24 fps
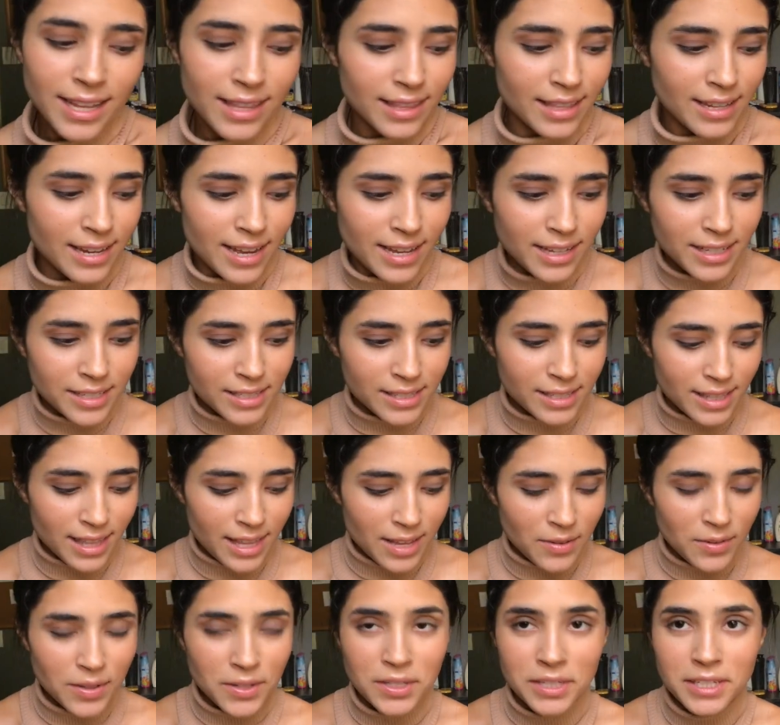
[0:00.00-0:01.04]
The next
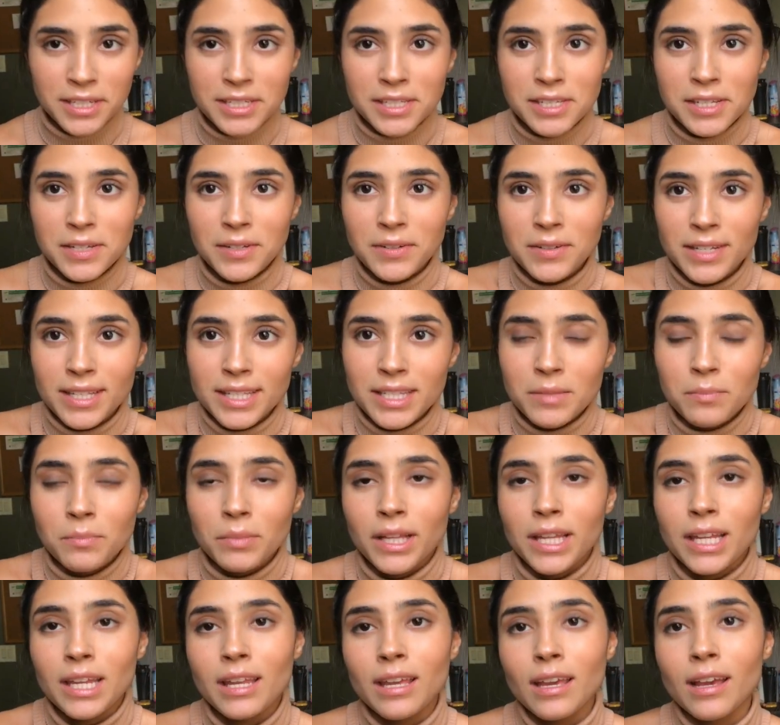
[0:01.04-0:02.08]
thing we're going to do is
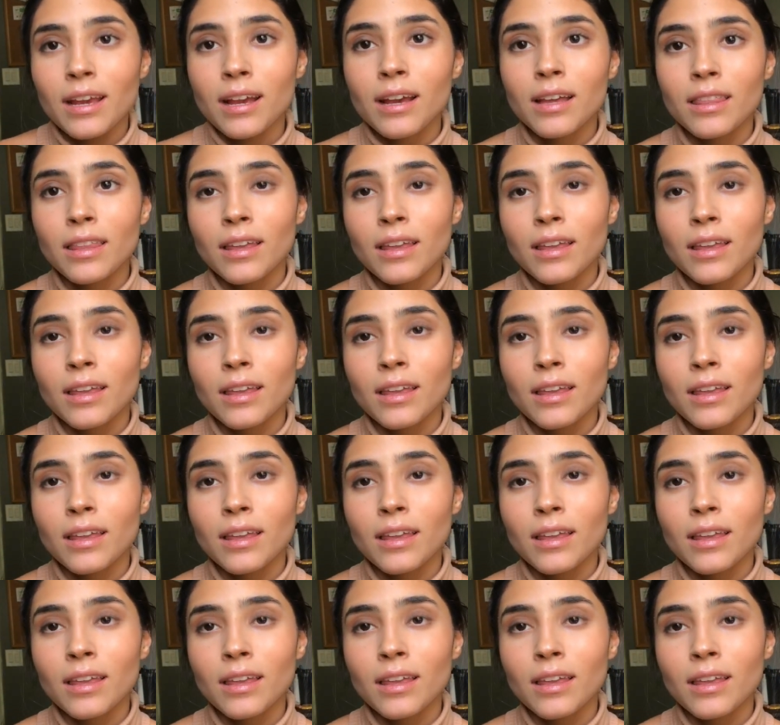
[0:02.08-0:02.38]
blending